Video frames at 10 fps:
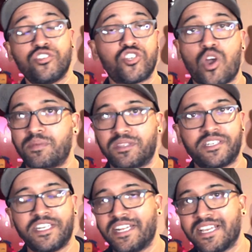job in
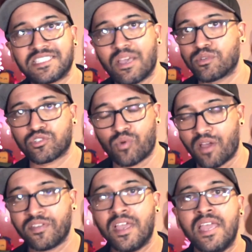30 days. That was
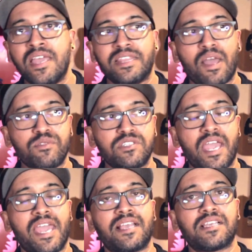rough. That was
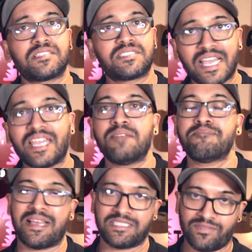a second
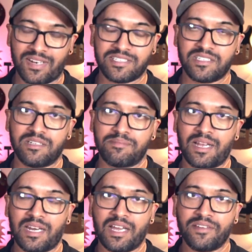massive lesson in my
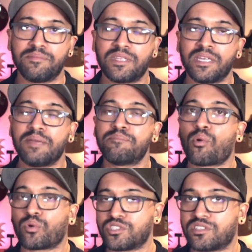life the
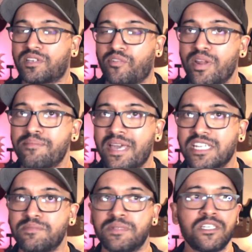importance of career
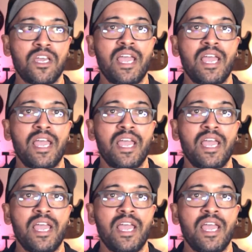management